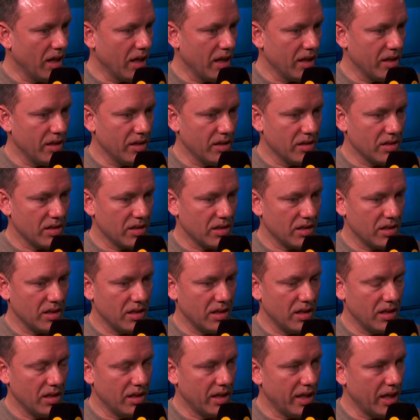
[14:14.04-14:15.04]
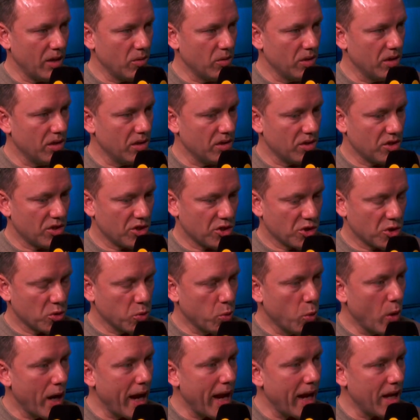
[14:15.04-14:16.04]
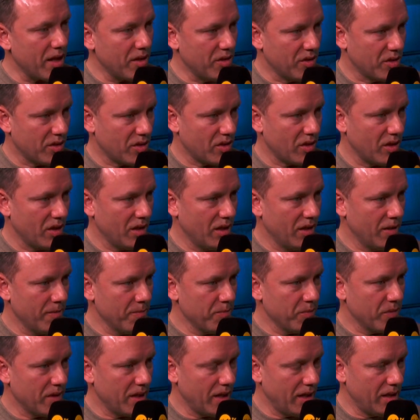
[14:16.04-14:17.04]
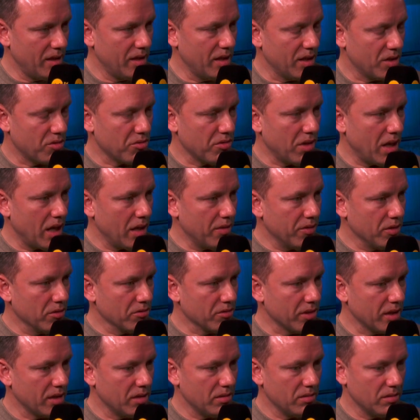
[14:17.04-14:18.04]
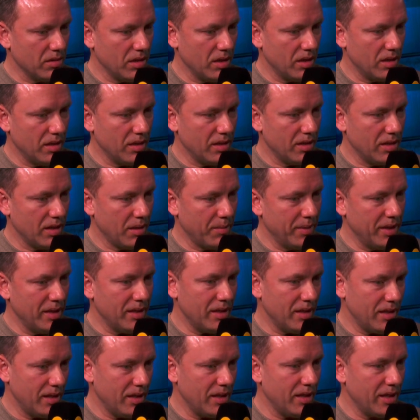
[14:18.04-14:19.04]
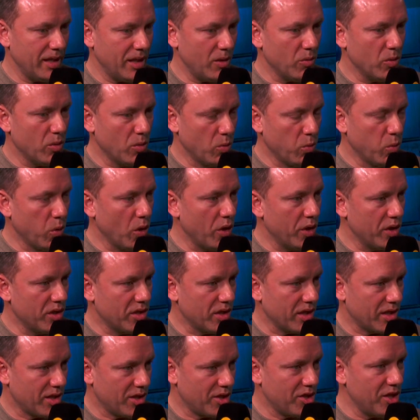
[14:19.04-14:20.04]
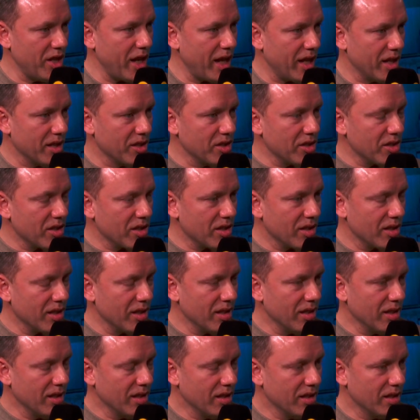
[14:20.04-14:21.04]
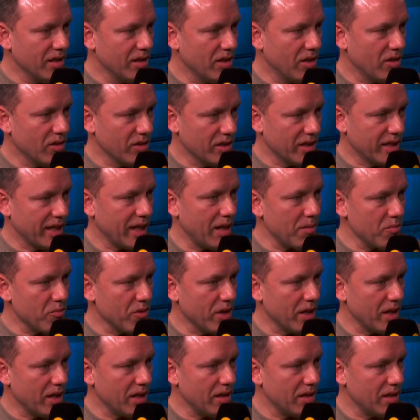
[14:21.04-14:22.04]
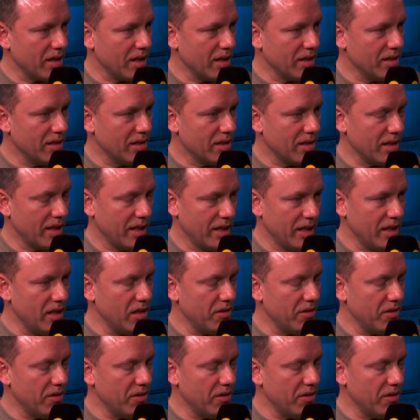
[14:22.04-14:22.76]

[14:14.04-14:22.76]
And there were swathes in this rivalry. I mean, there were words exchanged on camera and in